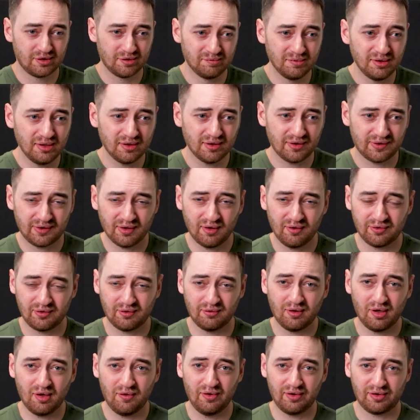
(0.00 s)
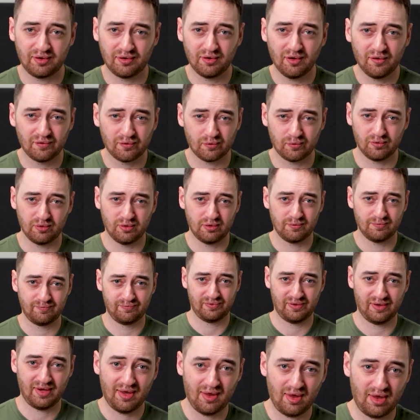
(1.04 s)
To me, it sounds a lot like another word,
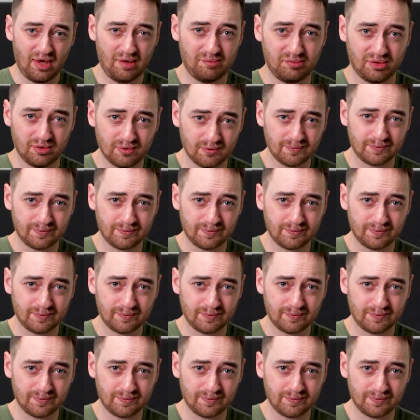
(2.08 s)
a habit.